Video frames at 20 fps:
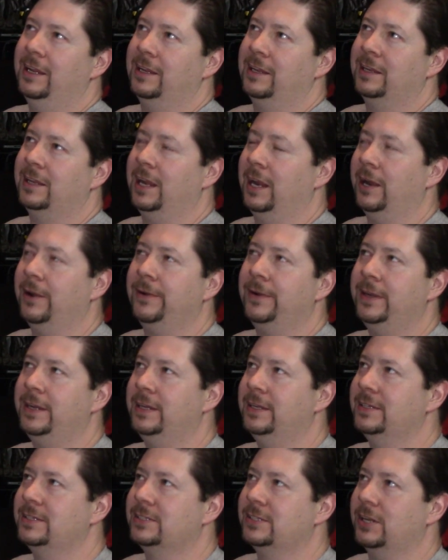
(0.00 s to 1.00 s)
Gary
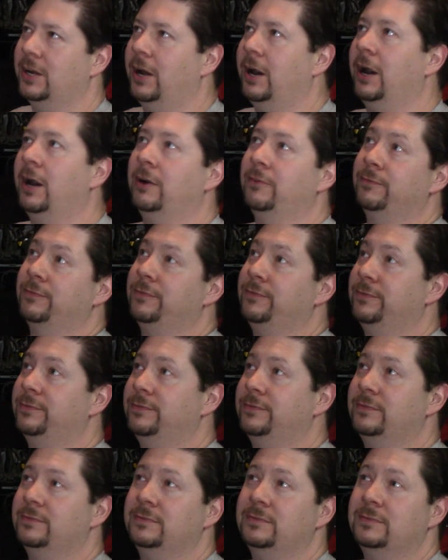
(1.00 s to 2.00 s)
is off.